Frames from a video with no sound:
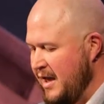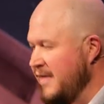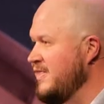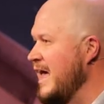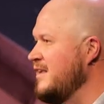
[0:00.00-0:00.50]

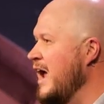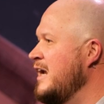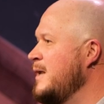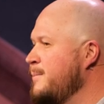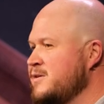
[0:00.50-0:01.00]
and that
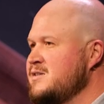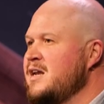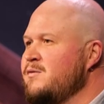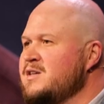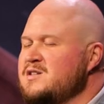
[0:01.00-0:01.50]

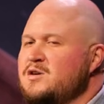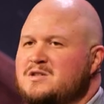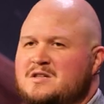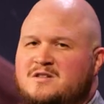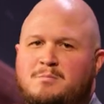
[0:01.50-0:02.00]
90% of its
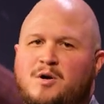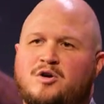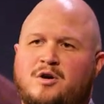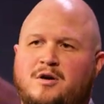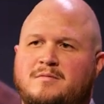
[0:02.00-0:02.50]
use is
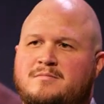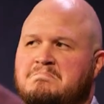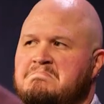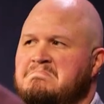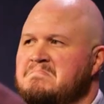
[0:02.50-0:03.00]
murder.
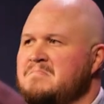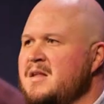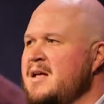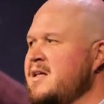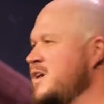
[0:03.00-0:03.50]

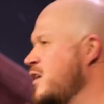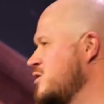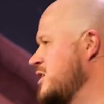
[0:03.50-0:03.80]
The other